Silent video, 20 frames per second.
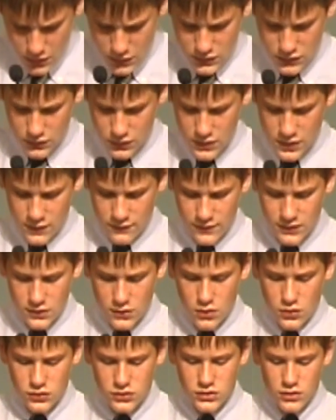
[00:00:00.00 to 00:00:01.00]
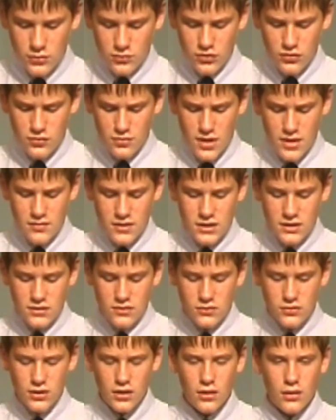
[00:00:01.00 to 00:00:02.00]
So even though someone may be
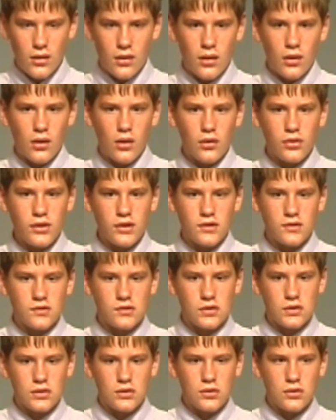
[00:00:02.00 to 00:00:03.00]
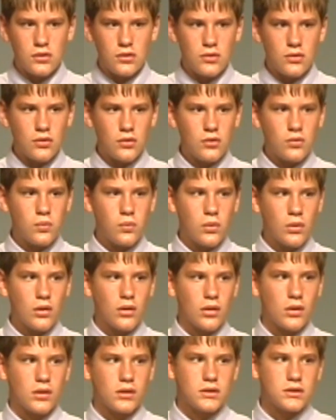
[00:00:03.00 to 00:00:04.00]
doing all these good
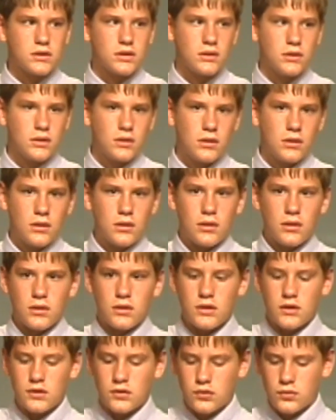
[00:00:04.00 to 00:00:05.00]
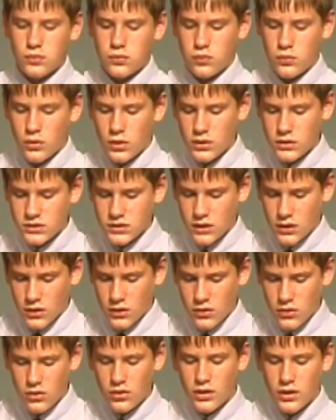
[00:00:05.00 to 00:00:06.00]
works, these works are
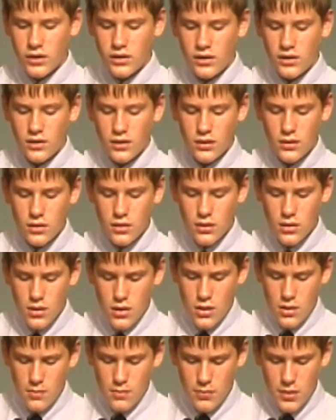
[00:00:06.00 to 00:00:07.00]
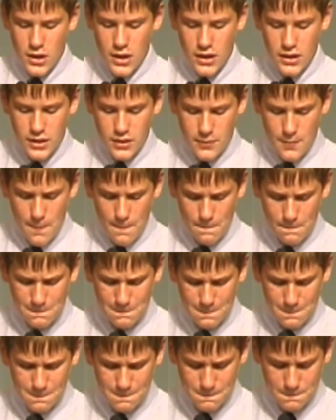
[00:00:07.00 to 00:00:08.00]
good, but
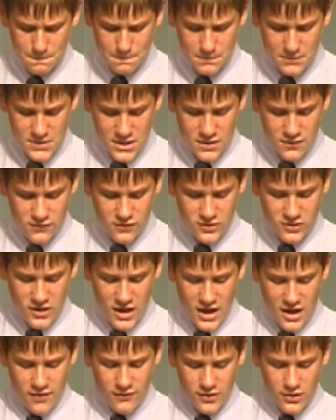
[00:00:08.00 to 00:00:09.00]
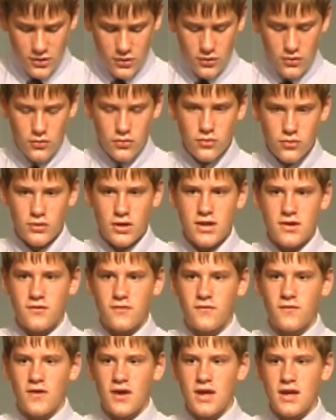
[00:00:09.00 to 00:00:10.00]
even having great
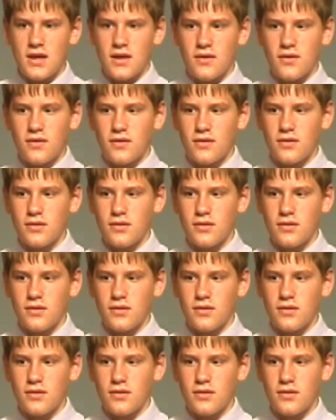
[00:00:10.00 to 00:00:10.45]
faith,